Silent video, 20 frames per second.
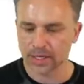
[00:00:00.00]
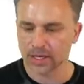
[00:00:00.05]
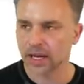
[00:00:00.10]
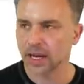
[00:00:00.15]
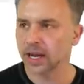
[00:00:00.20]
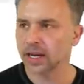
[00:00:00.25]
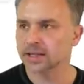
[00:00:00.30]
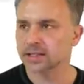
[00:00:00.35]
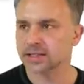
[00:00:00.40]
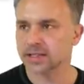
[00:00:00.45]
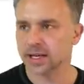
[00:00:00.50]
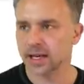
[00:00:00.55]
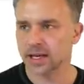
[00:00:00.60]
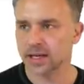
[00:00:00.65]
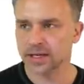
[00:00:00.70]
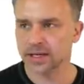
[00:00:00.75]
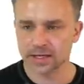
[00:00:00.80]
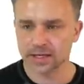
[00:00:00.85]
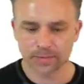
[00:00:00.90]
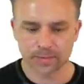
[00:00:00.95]
It's
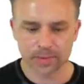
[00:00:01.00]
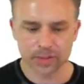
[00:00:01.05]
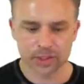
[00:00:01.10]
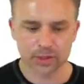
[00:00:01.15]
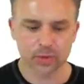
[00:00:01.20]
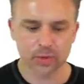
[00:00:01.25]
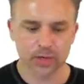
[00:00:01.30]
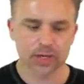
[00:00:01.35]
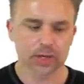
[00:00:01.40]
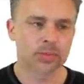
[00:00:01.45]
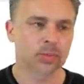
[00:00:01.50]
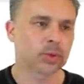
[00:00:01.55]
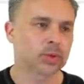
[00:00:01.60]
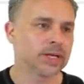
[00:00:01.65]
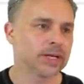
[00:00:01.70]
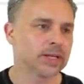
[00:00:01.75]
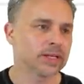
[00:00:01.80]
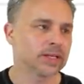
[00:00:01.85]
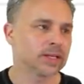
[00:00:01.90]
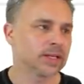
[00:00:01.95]
hidden, but you want to
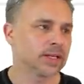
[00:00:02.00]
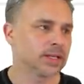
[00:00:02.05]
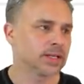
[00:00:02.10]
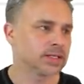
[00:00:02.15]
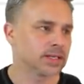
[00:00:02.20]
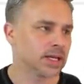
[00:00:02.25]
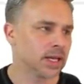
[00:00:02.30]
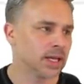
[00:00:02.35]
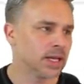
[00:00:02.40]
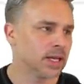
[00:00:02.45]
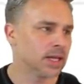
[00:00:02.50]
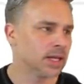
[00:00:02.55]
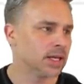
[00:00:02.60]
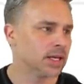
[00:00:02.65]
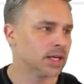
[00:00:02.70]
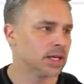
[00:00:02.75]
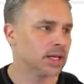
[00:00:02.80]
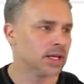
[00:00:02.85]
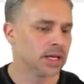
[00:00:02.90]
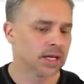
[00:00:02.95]
bring things
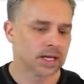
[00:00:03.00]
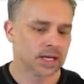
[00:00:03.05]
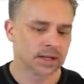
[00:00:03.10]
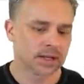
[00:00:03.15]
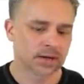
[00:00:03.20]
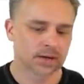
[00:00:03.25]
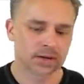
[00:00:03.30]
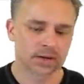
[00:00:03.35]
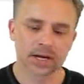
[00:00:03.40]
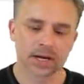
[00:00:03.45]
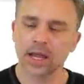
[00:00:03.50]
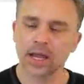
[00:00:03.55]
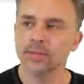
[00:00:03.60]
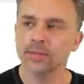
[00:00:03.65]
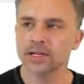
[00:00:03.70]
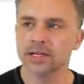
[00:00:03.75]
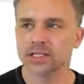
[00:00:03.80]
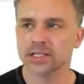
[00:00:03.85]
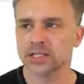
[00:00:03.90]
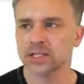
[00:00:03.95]
in that are an
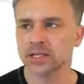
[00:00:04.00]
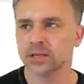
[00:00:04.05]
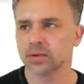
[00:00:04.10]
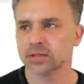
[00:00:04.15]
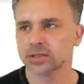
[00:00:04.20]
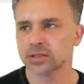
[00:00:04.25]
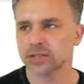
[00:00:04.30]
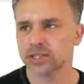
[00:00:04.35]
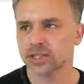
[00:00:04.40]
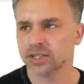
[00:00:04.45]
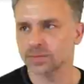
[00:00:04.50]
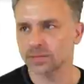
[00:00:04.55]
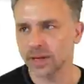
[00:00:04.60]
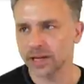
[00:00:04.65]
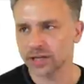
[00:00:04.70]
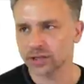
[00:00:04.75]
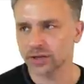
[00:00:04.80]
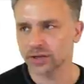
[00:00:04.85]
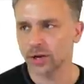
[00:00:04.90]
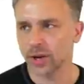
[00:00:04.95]
image sequence. So just make
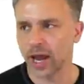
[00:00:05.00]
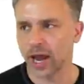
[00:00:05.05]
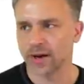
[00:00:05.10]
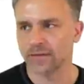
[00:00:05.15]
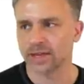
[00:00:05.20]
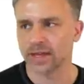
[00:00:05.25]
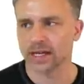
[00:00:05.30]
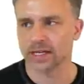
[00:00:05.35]
sure you have that